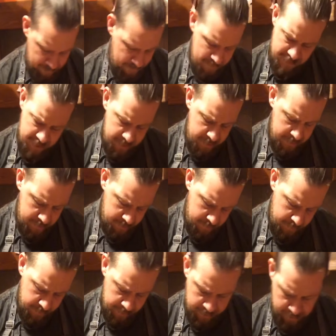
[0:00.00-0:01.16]
million
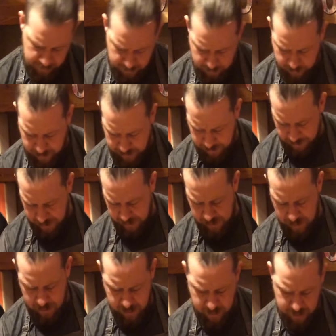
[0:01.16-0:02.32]
squillion recipes
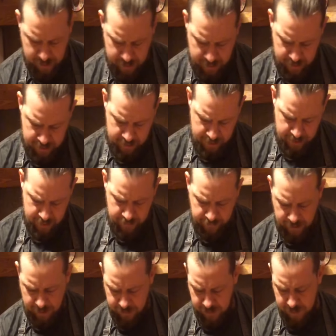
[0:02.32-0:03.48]
on the internet for
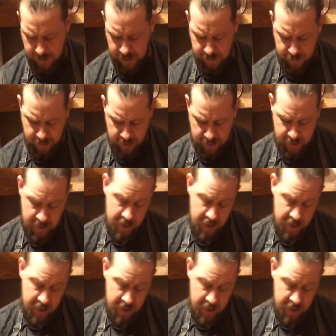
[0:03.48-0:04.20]
how to make bread,